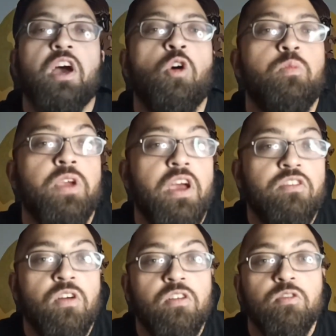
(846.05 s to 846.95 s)
I hope you
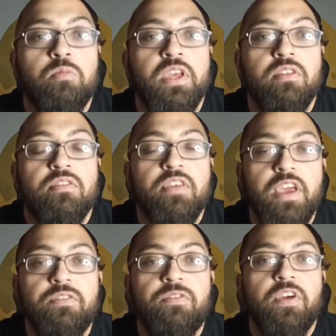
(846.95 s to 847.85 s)
guys are also being
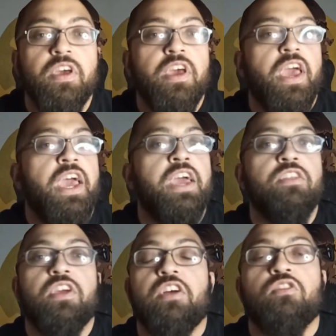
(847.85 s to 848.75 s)
safe,
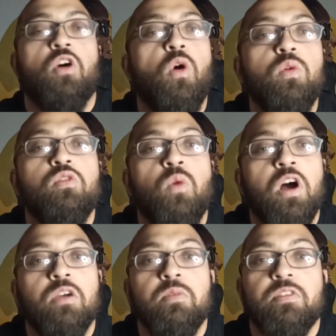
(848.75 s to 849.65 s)
and you guys are always
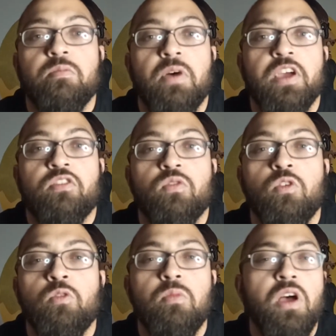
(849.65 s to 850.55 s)
welcome into Mike's
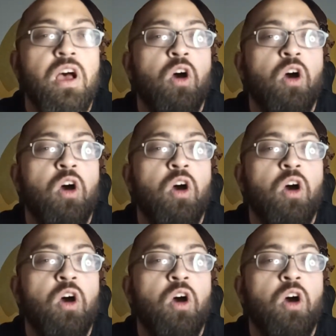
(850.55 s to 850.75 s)
room.